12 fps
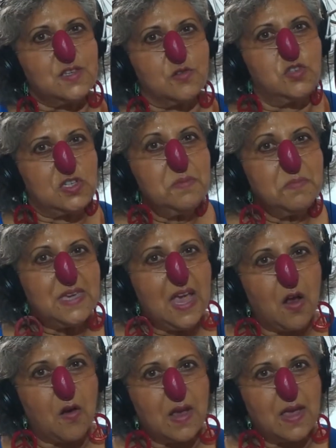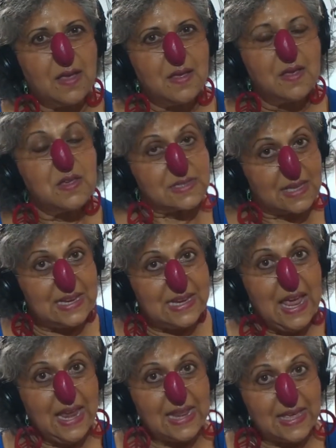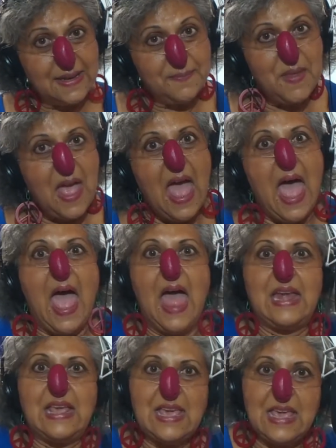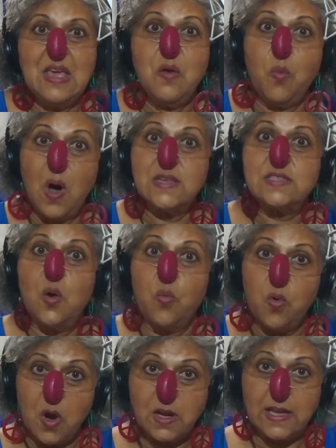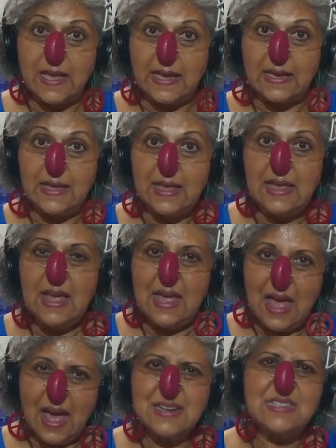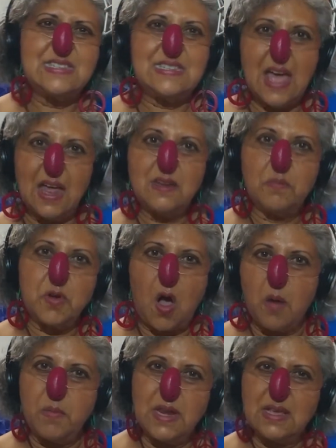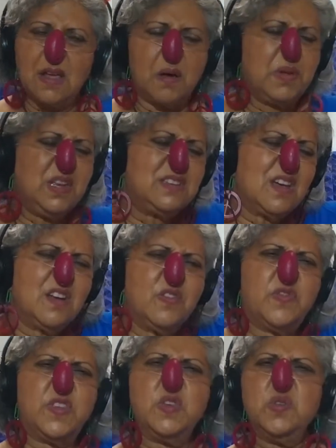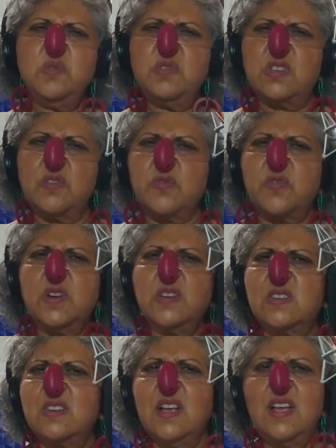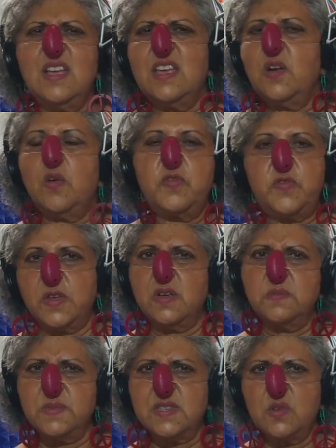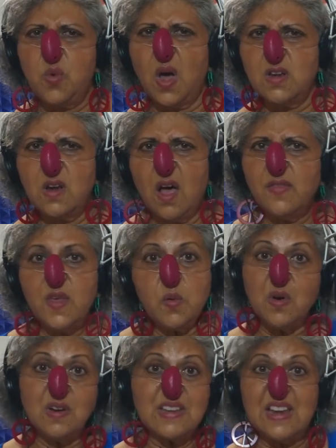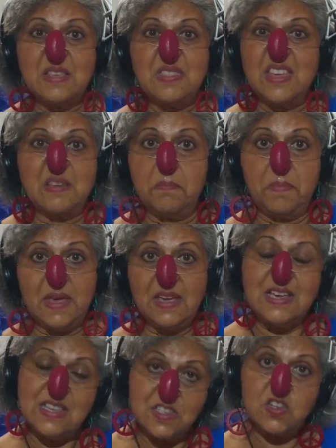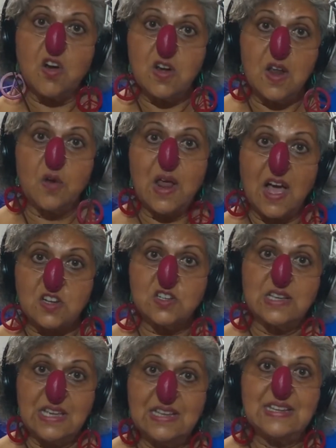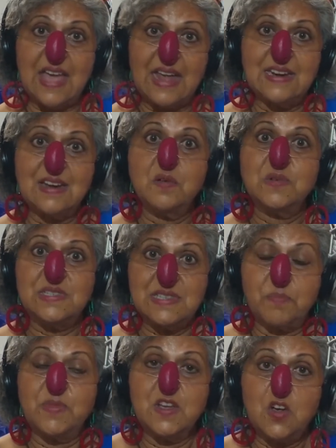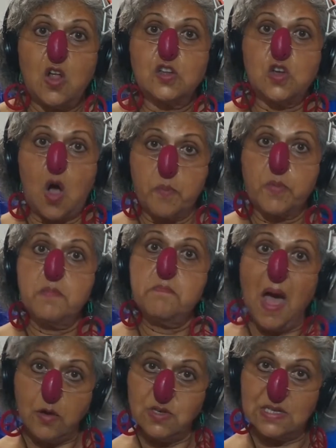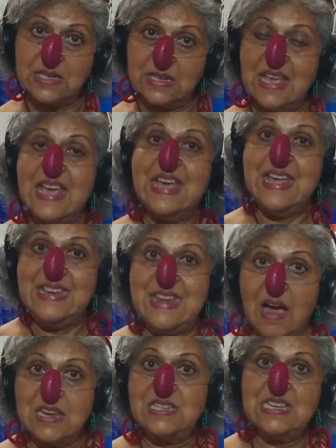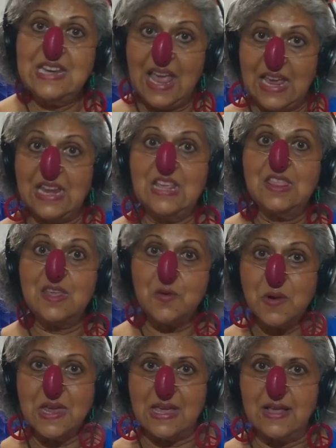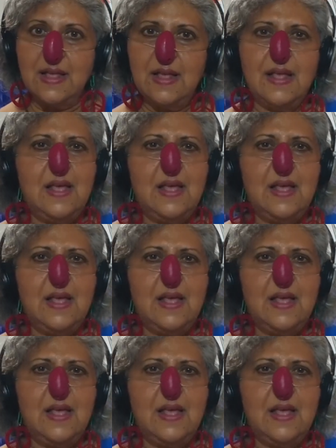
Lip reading: So Jim Carrey is Canadian, and he was working at a stand-up comedy club. He'd done a few different, you know, films and whatnot, and they weren't anything big. He started out actually in Canada with something called Copper Mountain in 1983.